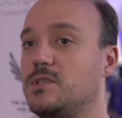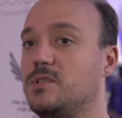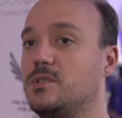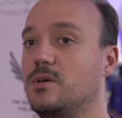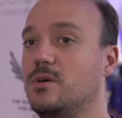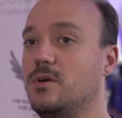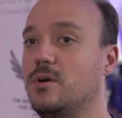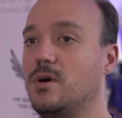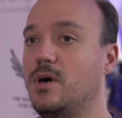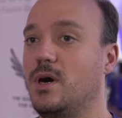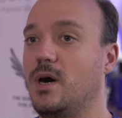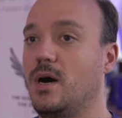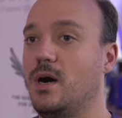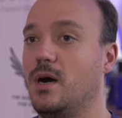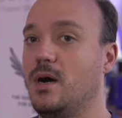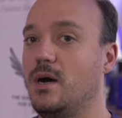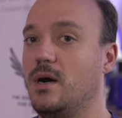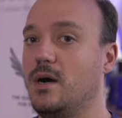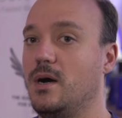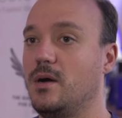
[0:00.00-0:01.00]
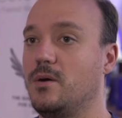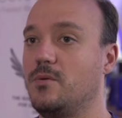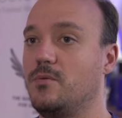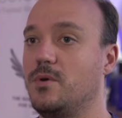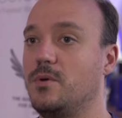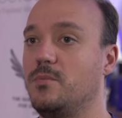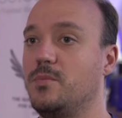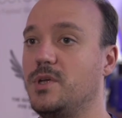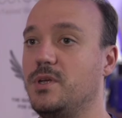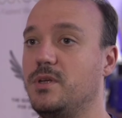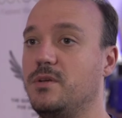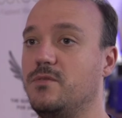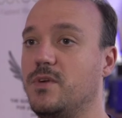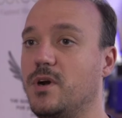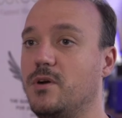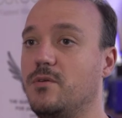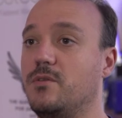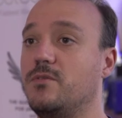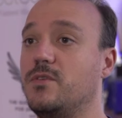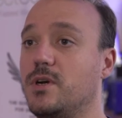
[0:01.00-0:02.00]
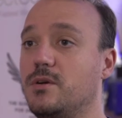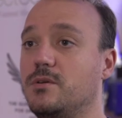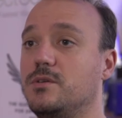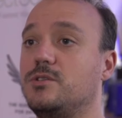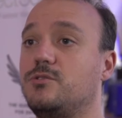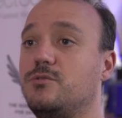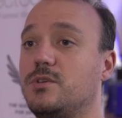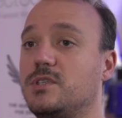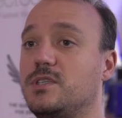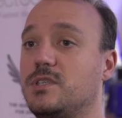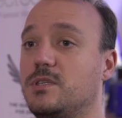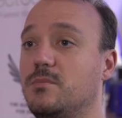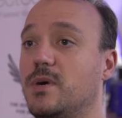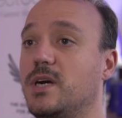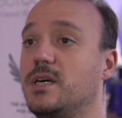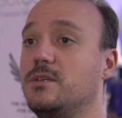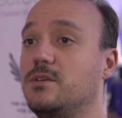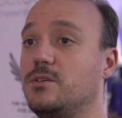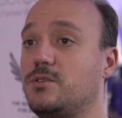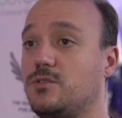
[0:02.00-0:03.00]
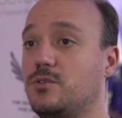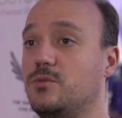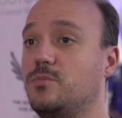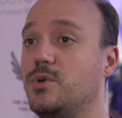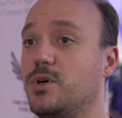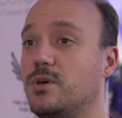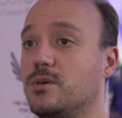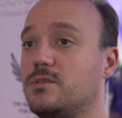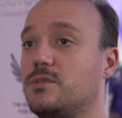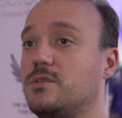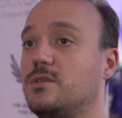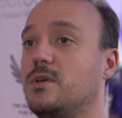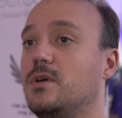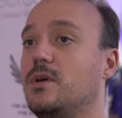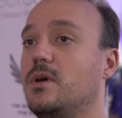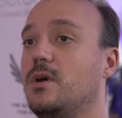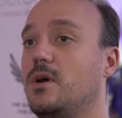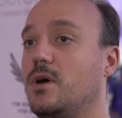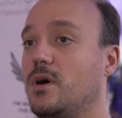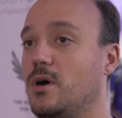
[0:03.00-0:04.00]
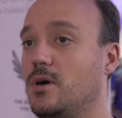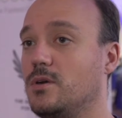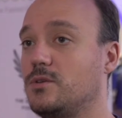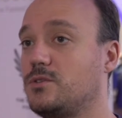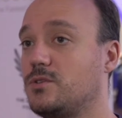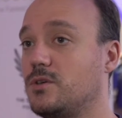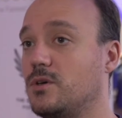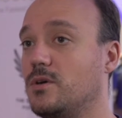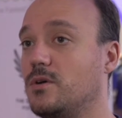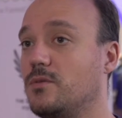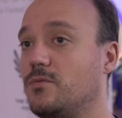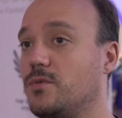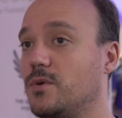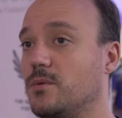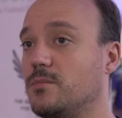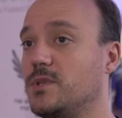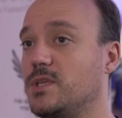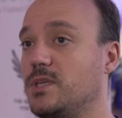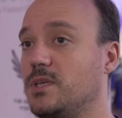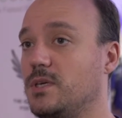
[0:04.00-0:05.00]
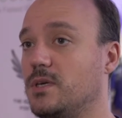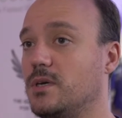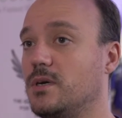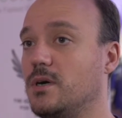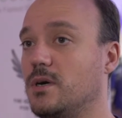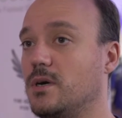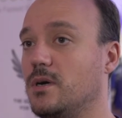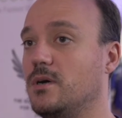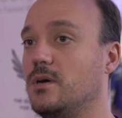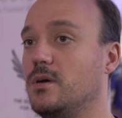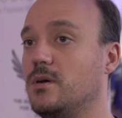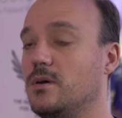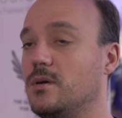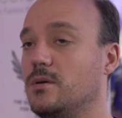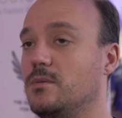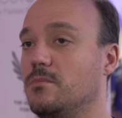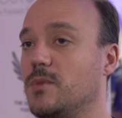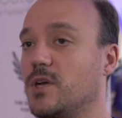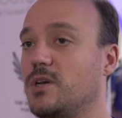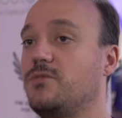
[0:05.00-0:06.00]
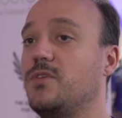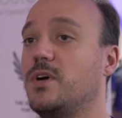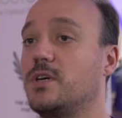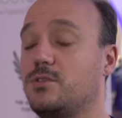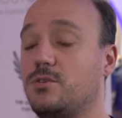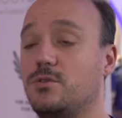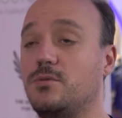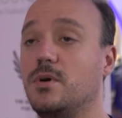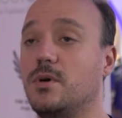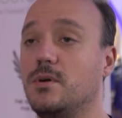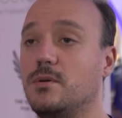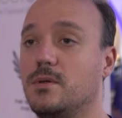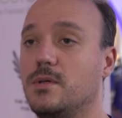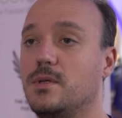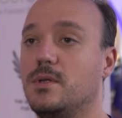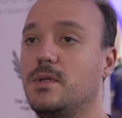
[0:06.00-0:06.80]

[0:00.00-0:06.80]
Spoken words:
So I will be very, very interested by the support answer from the manufacturer,